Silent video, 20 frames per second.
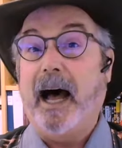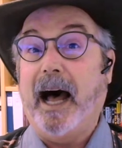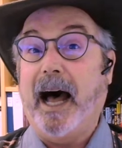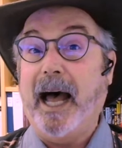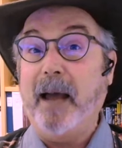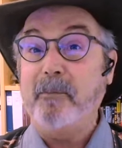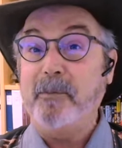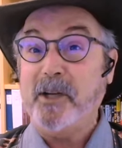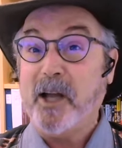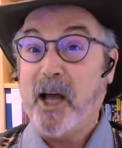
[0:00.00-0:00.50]

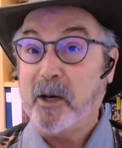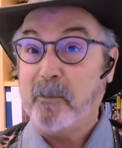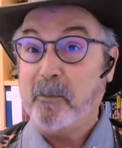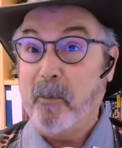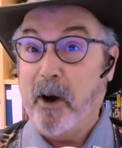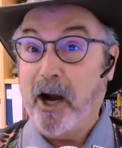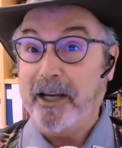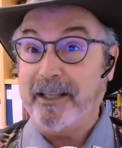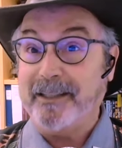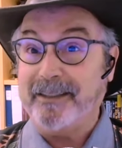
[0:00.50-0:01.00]
I'm Doc
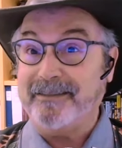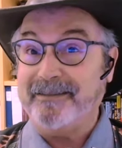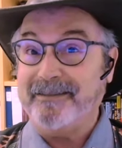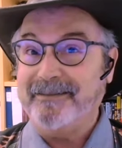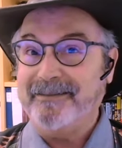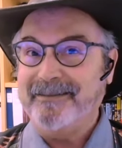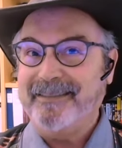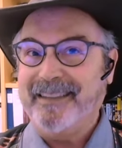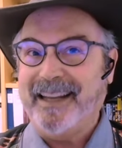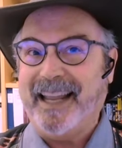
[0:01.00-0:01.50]
Martin,
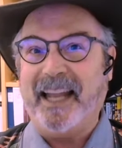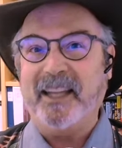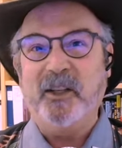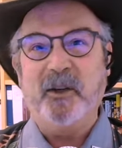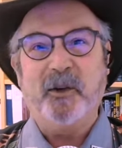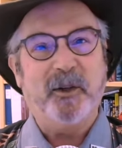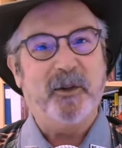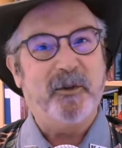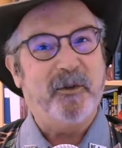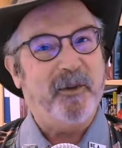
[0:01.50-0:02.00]
and you
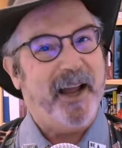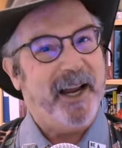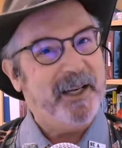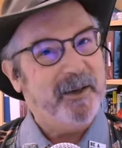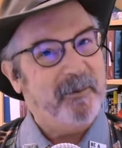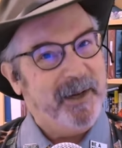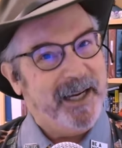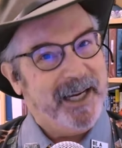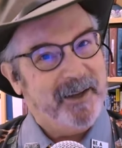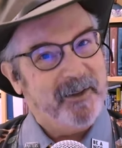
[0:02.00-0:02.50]
can find
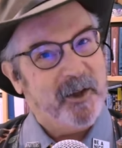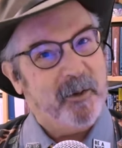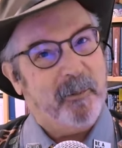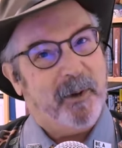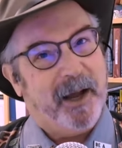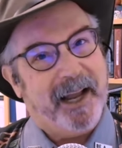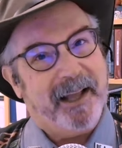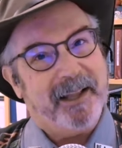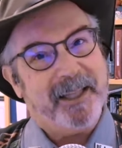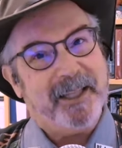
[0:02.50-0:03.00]
me in the
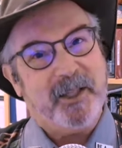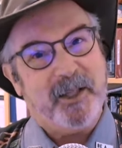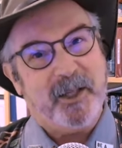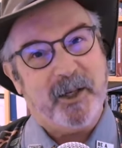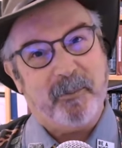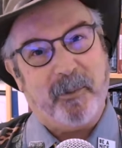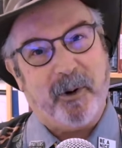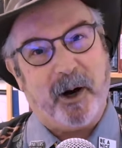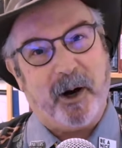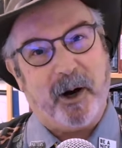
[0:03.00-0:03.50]
biology
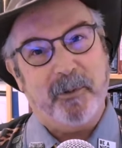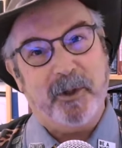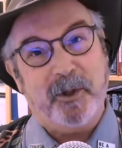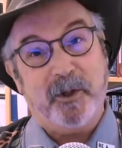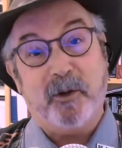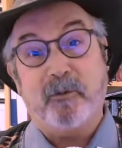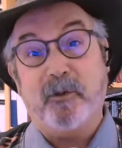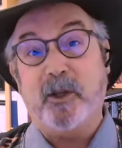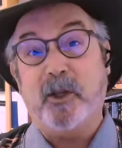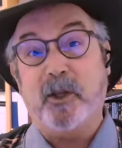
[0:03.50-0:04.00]
department
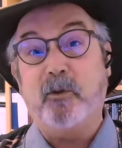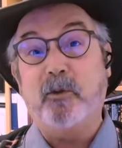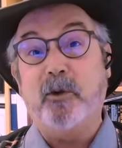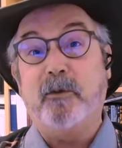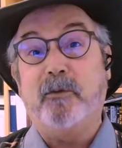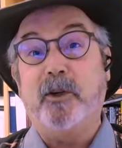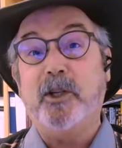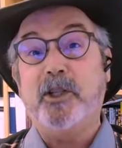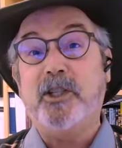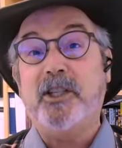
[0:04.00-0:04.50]
of the
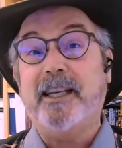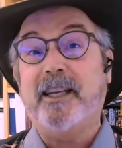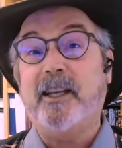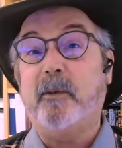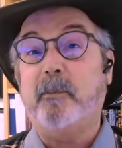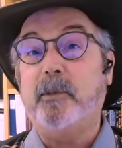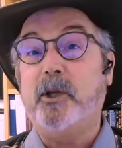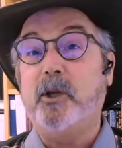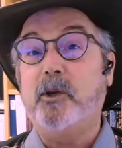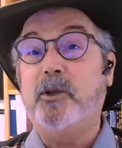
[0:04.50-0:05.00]
University
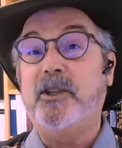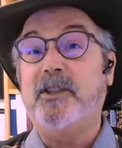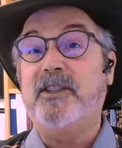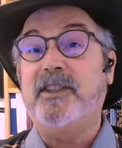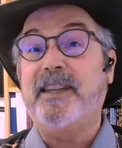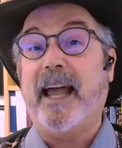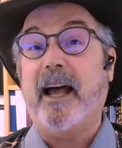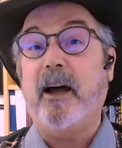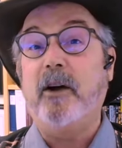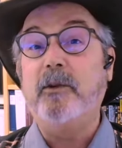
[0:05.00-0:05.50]
of Puget
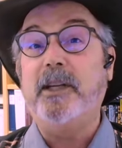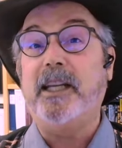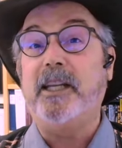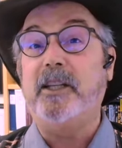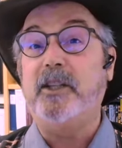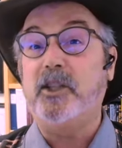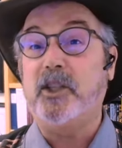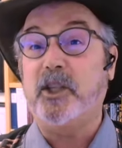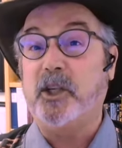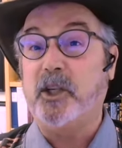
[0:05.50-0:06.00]
Sound
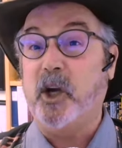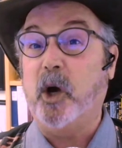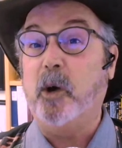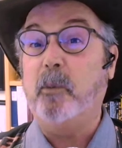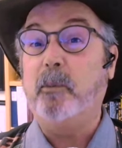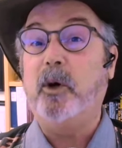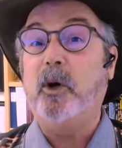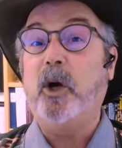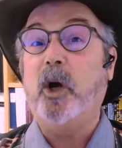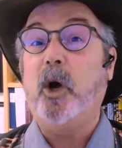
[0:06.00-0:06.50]
in
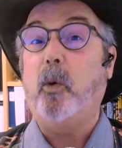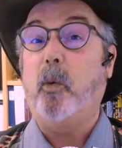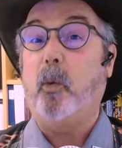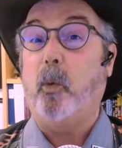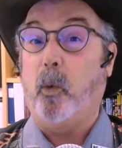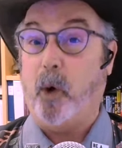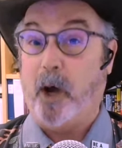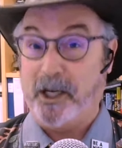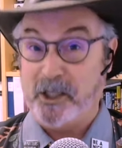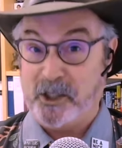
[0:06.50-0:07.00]
Tacoma,
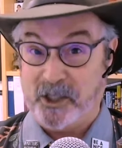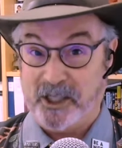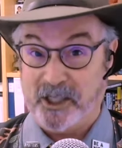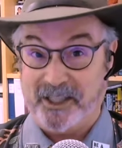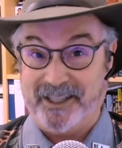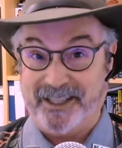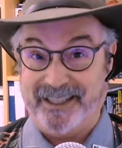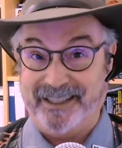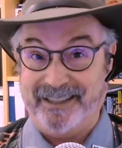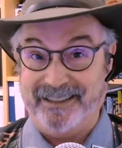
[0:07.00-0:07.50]

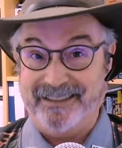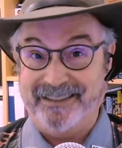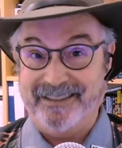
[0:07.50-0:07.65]
Washington.